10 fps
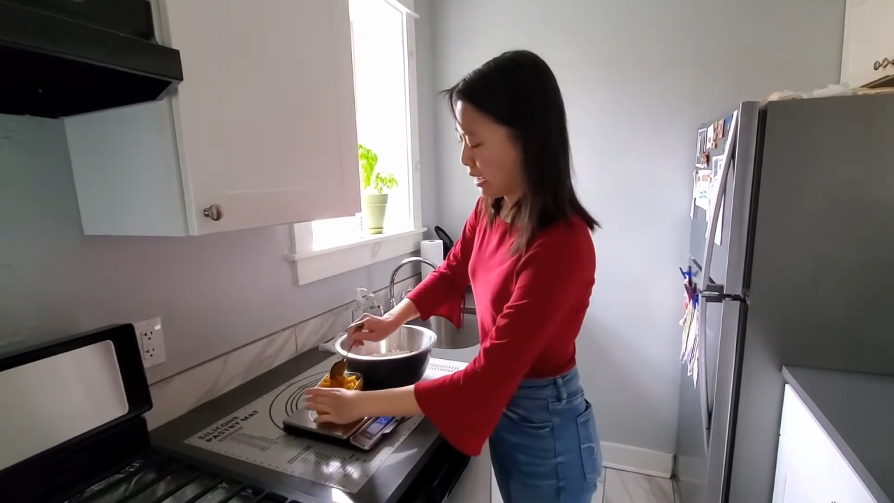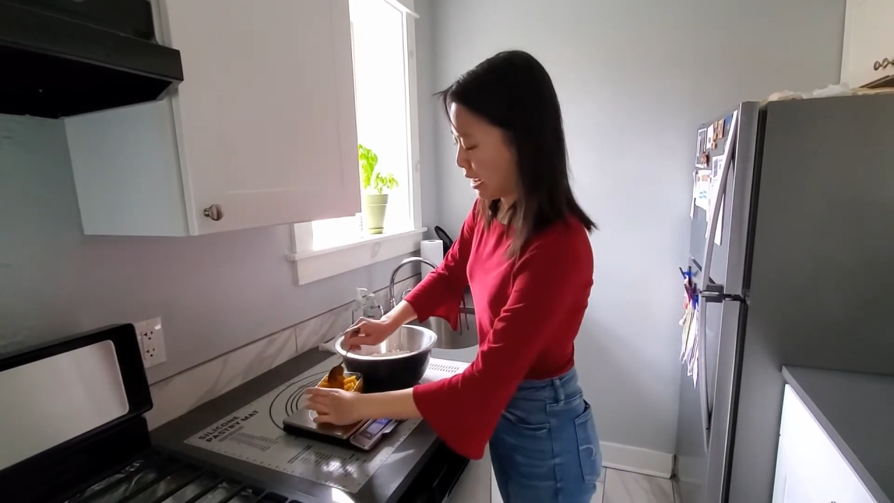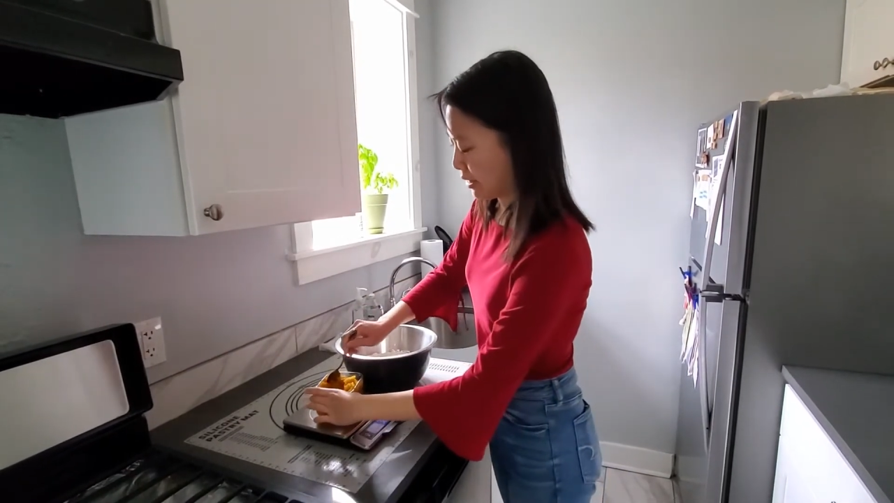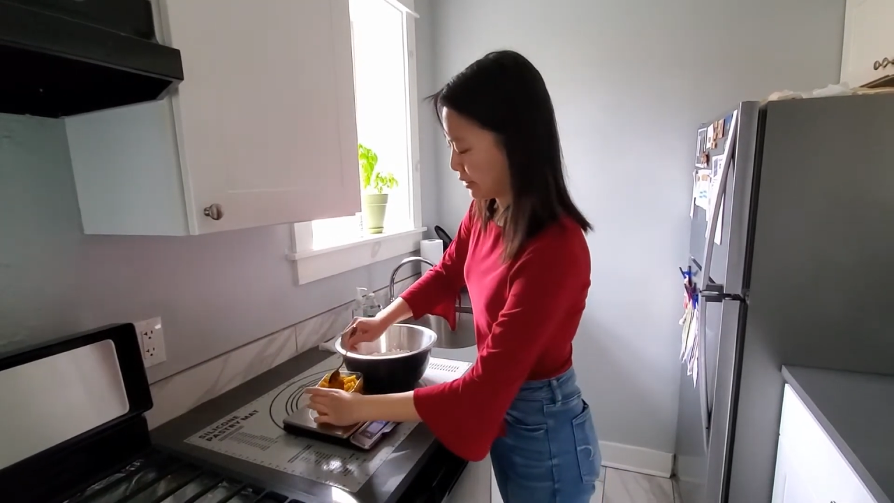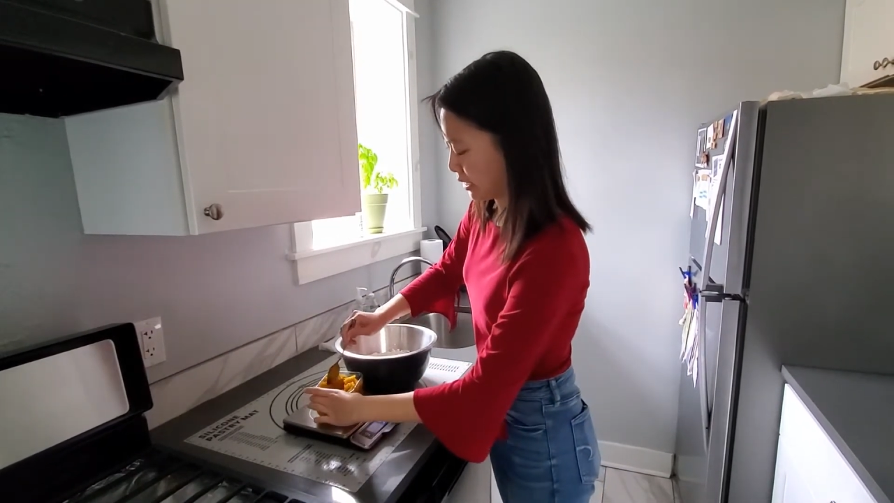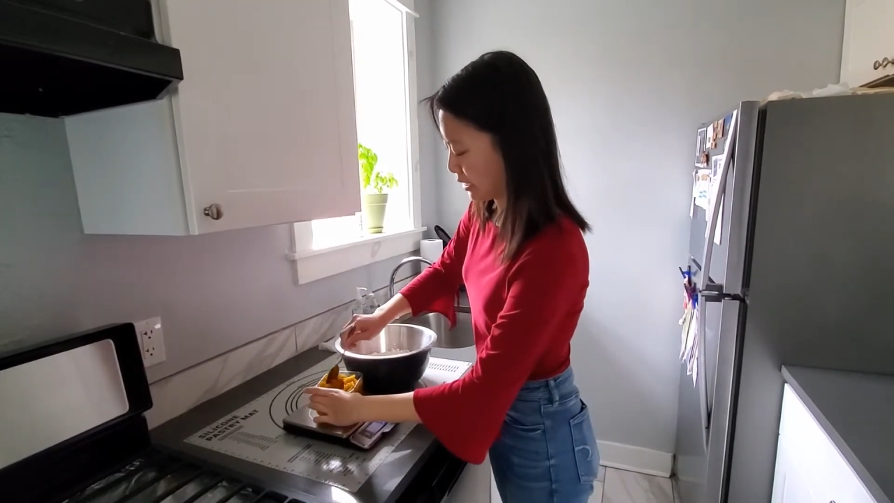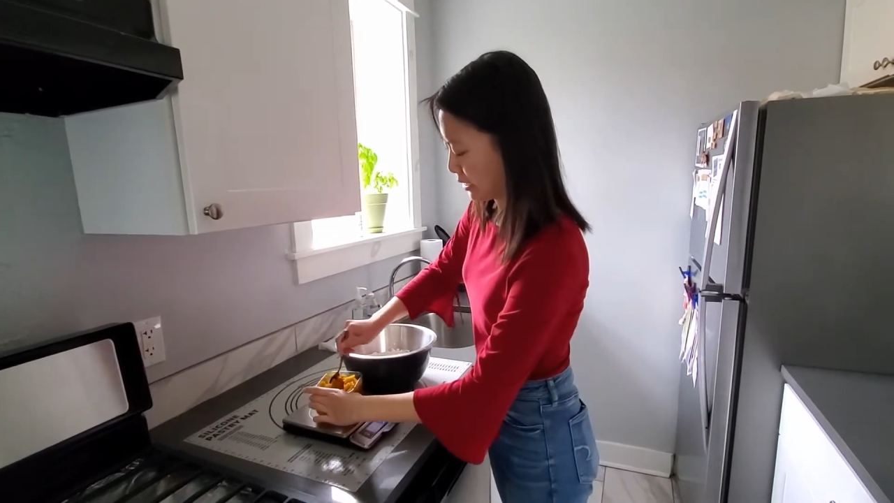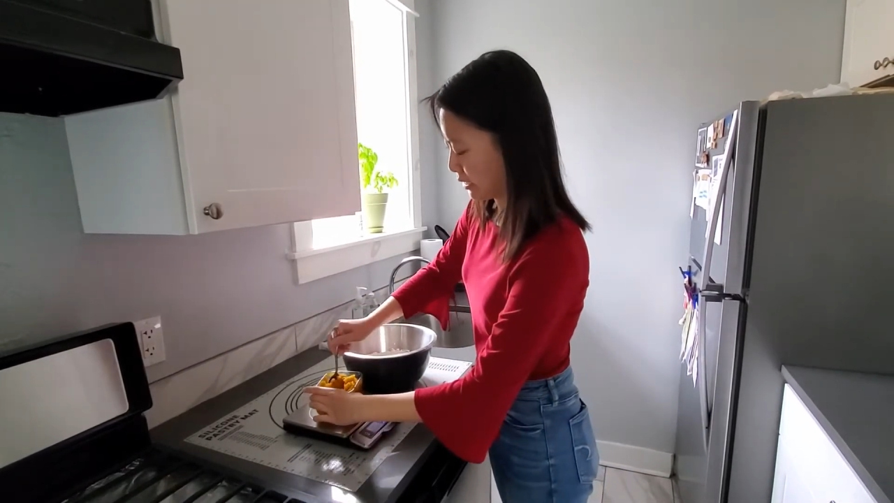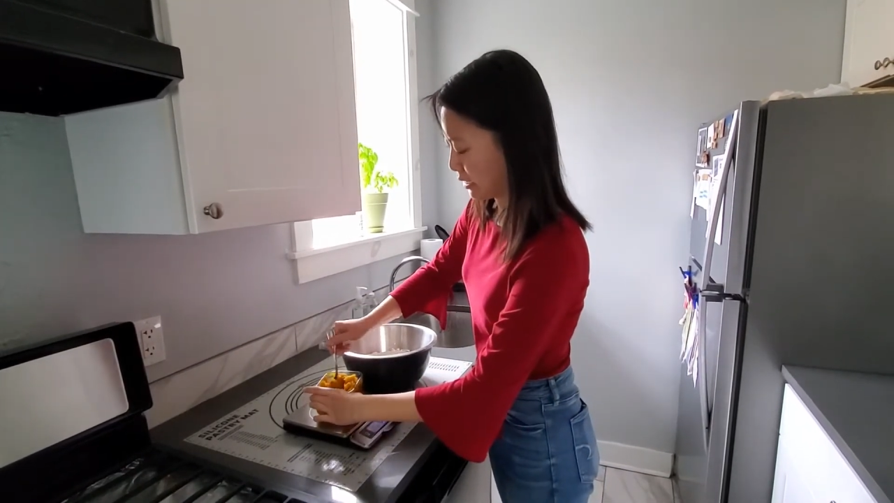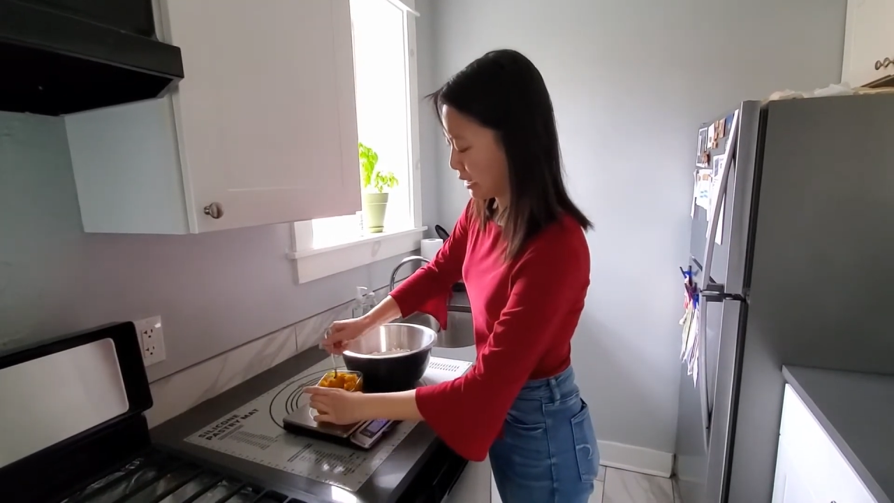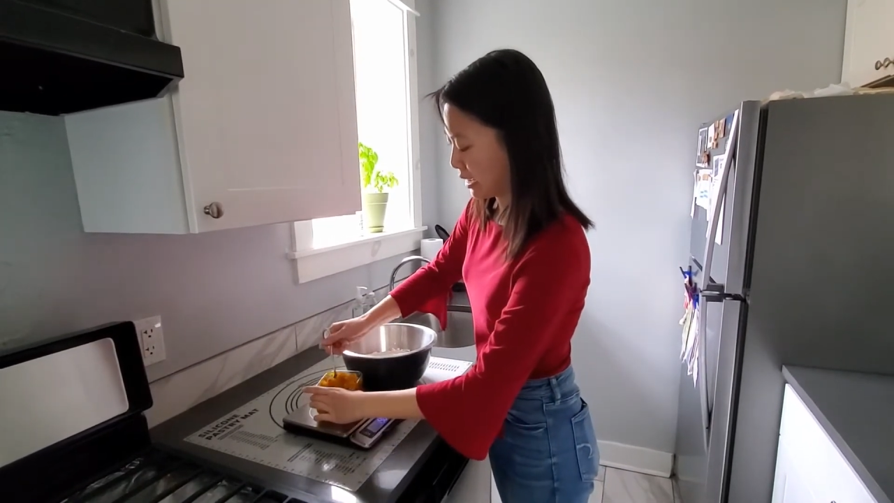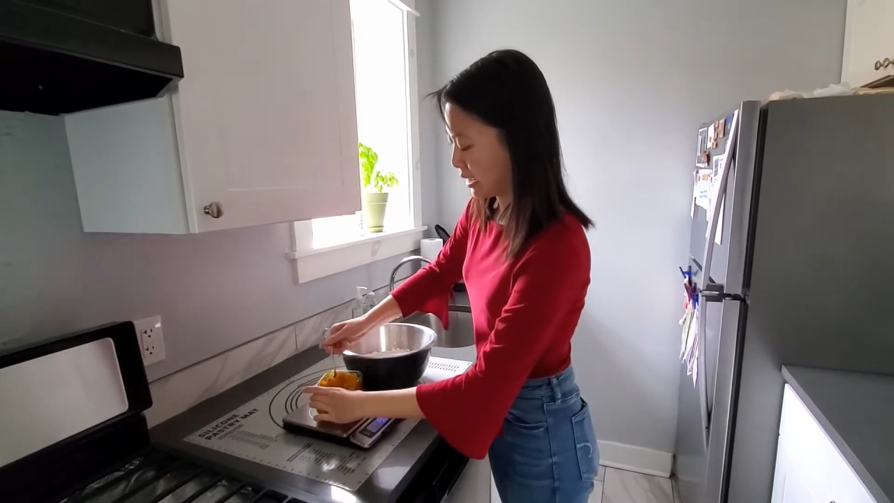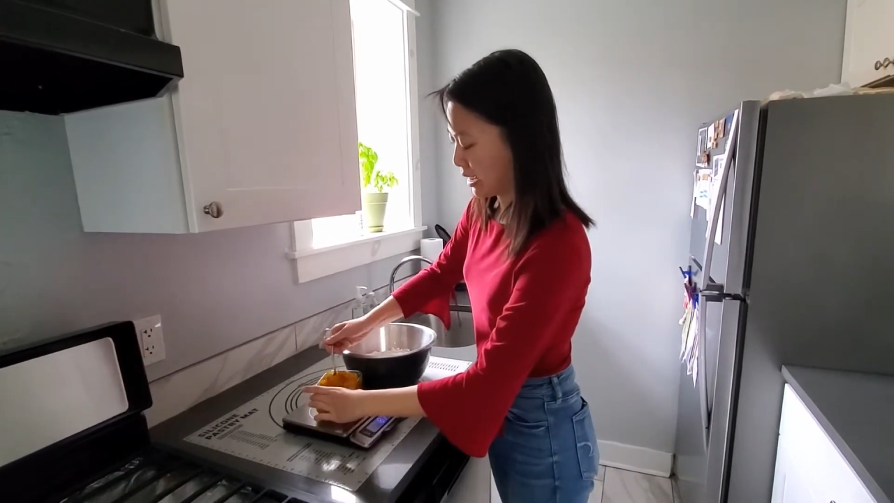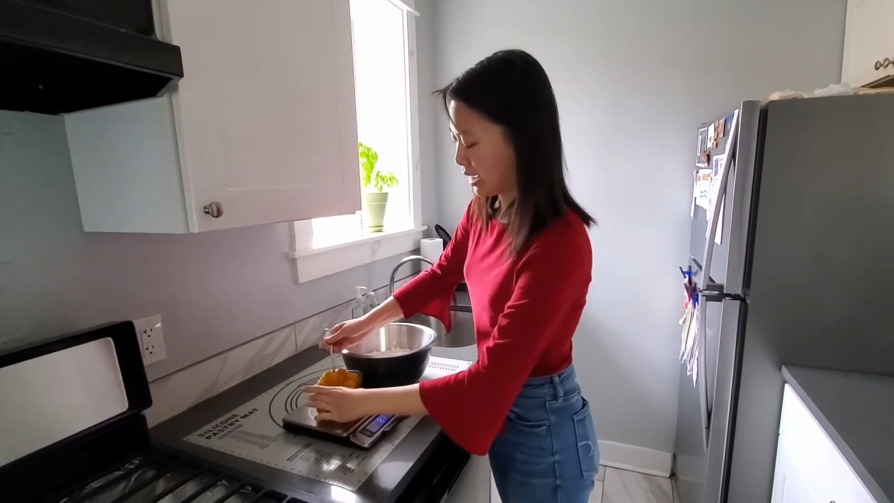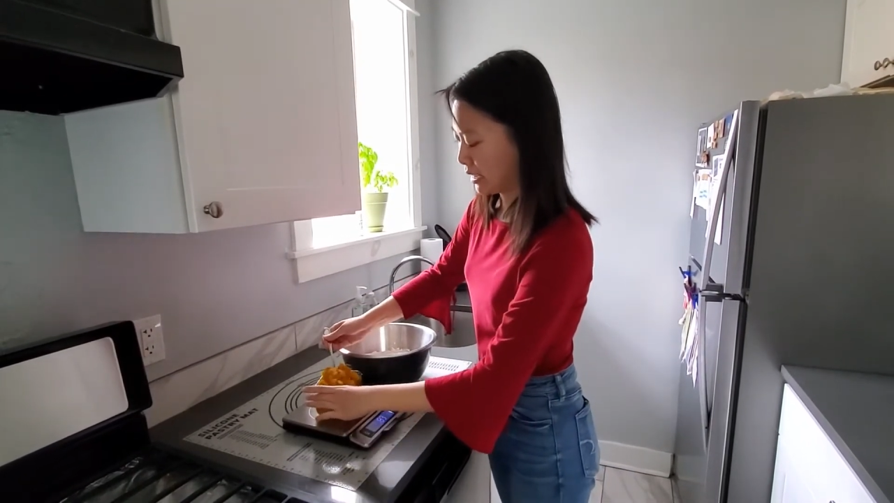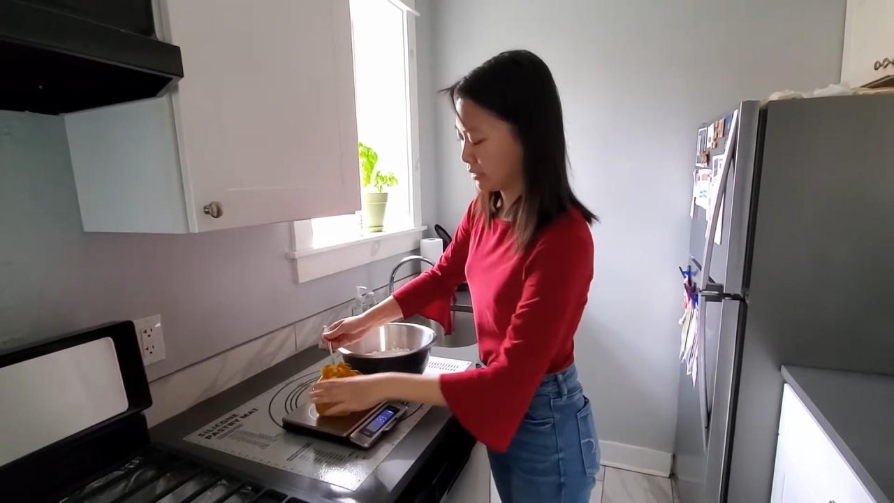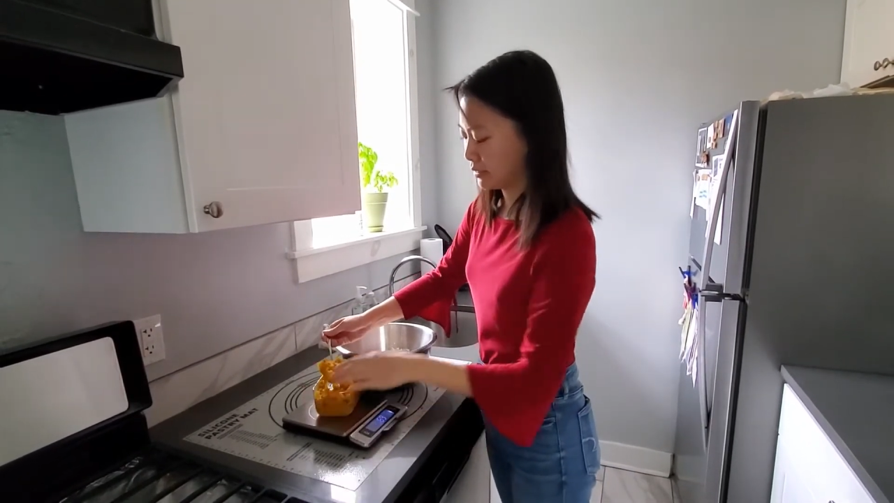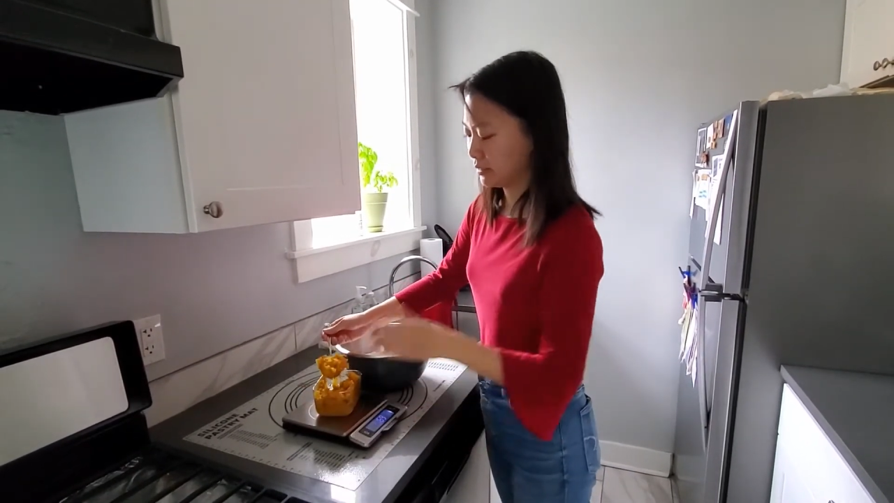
and then add,